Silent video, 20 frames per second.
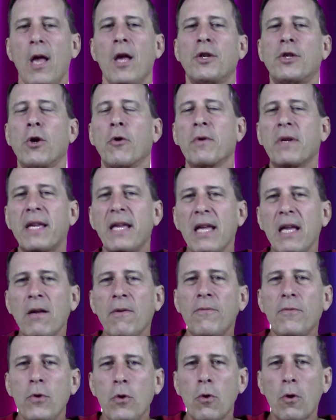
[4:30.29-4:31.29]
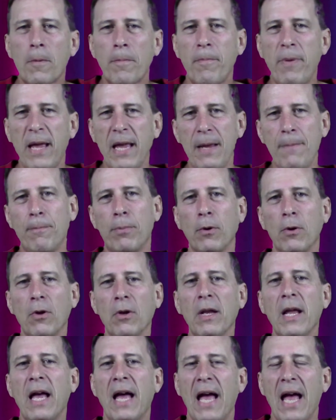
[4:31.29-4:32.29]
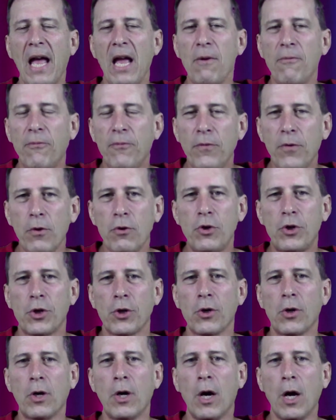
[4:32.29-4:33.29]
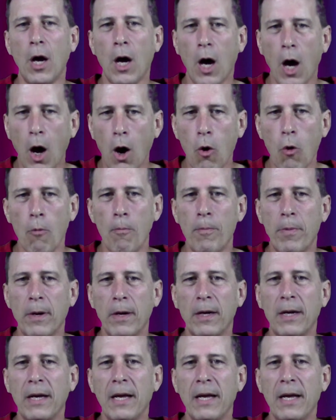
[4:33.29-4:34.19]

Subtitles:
So give your people a future hope.